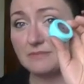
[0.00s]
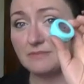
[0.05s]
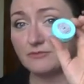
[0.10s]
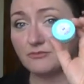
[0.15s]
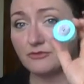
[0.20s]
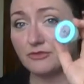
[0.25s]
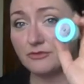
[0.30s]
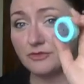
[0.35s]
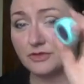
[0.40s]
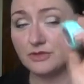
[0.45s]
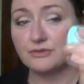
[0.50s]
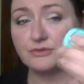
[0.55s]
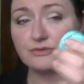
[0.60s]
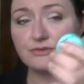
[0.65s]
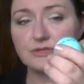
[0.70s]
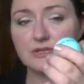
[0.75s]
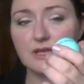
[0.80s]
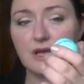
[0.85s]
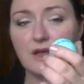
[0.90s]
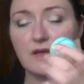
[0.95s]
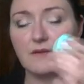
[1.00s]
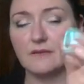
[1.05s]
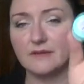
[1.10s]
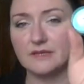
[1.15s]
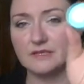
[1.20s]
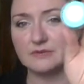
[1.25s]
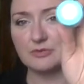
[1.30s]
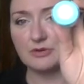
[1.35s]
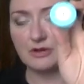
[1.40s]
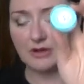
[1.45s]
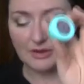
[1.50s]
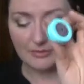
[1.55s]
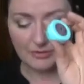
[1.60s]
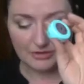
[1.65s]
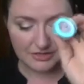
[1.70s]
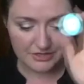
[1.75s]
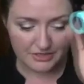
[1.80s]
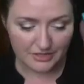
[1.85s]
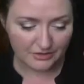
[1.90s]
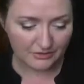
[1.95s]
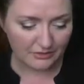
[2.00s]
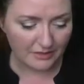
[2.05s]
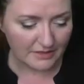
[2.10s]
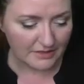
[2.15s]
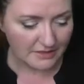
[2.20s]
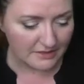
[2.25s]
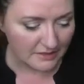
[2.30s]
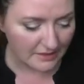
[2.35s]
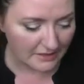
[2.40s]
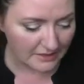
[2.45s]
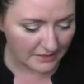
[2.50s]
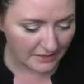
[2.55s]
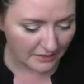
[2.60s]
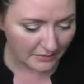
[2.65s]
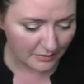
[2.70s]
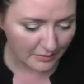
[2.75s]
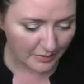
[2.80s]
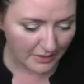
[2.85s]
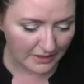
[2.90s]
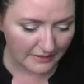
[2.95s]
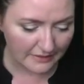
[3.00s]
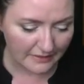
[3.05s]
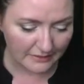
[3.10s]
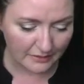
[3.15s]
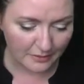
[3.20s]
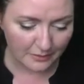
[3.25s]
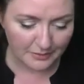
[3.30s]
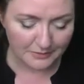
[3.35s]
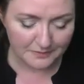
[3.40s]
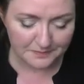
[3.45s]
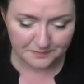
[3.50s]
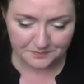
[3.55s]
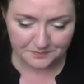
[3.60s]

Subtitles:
reviews on this primer, so I decided I would pick that up.